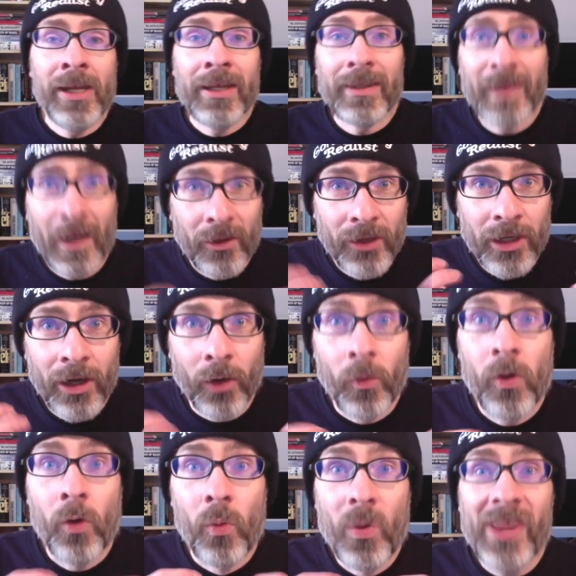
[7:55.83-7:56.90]
there you
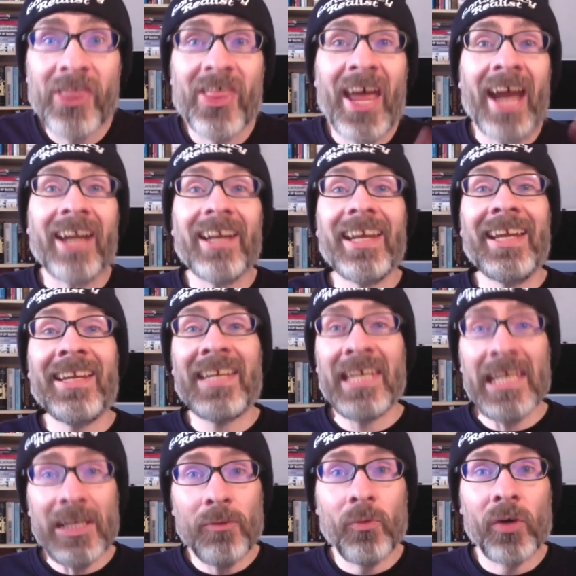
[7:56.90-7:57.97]
go. With that
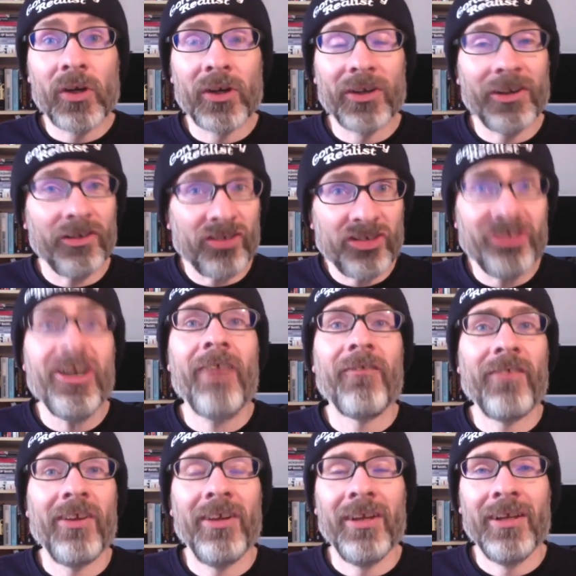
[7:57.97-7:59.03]
keyword
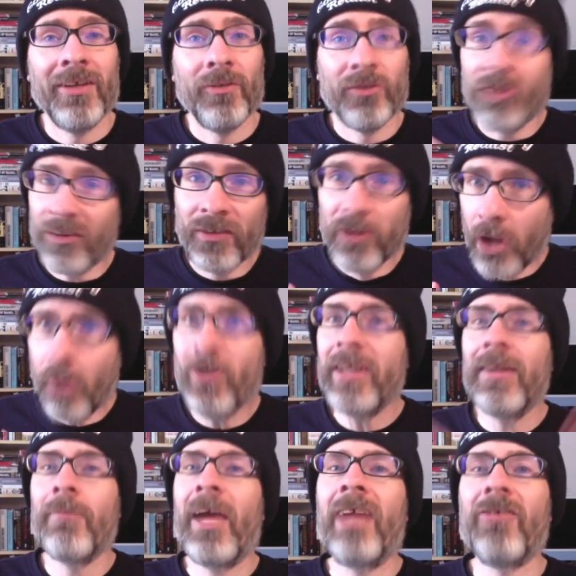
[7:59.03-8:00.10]
shift, just
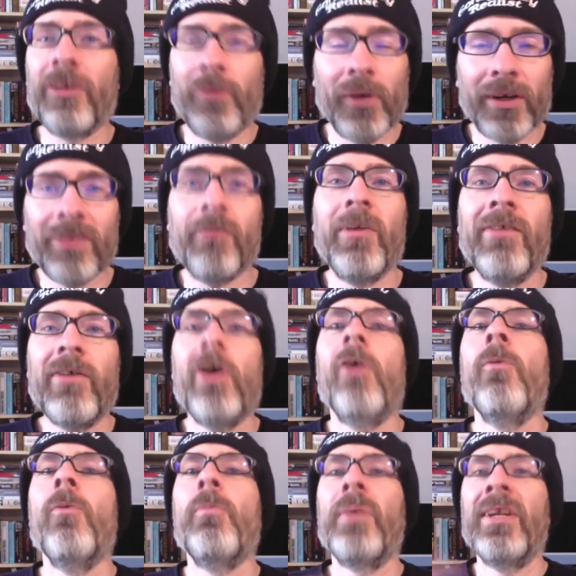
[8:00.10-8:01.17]
knowing the magic words, we've
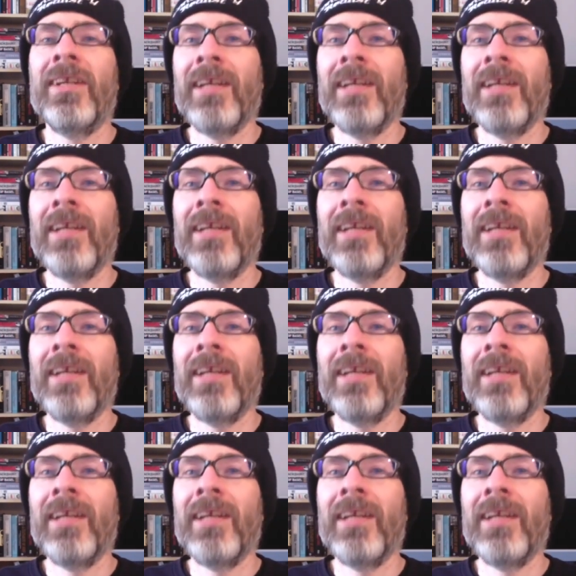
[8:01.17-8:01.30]
opened